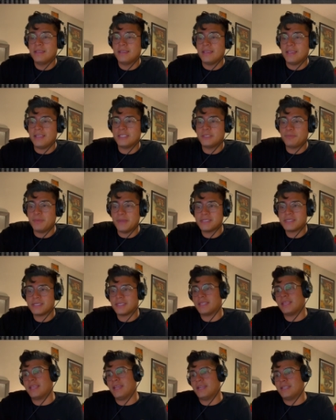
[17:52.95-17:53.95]
it's
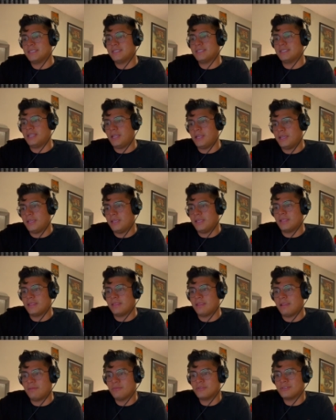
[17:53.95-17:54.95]
basically kind of saying
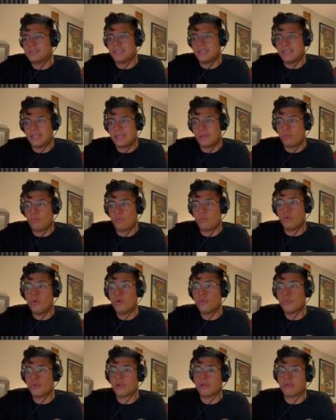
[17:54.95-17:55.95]
that Machete
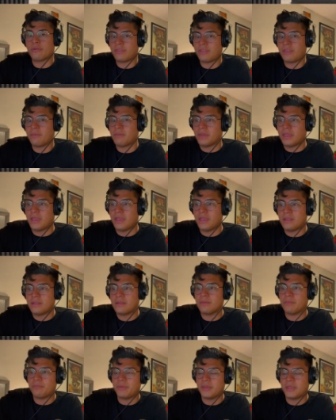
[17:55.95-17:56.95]
will work with him
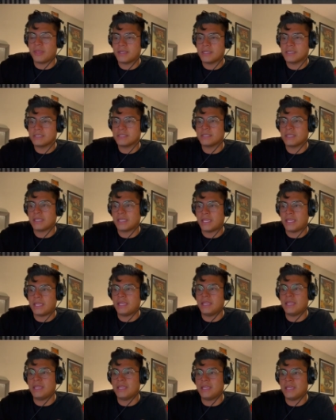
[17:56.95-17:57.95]
again because
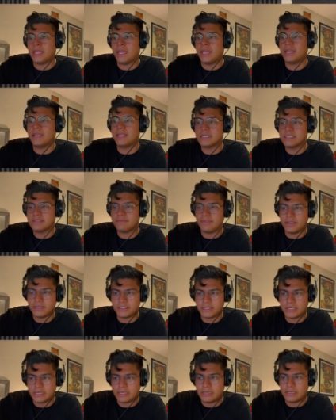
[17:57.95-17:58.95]
he and his
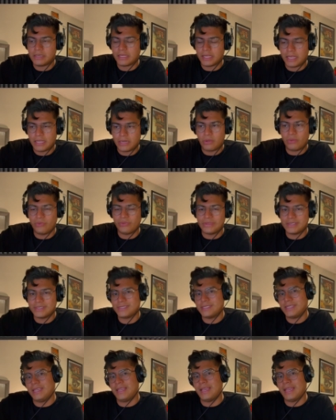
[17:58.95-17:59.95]
vision can only
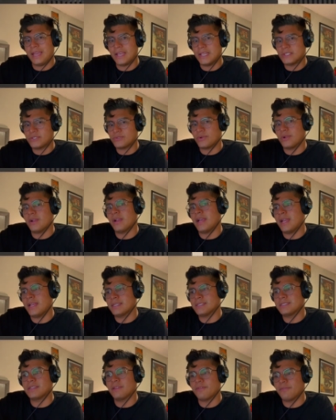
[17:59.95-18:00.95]
see Ezra
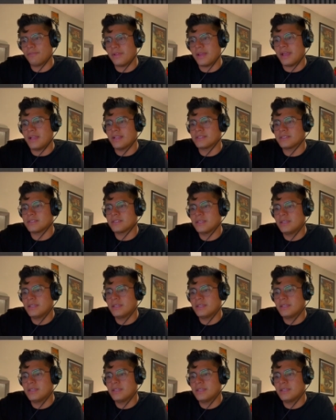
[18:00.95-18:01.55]
as the Flash.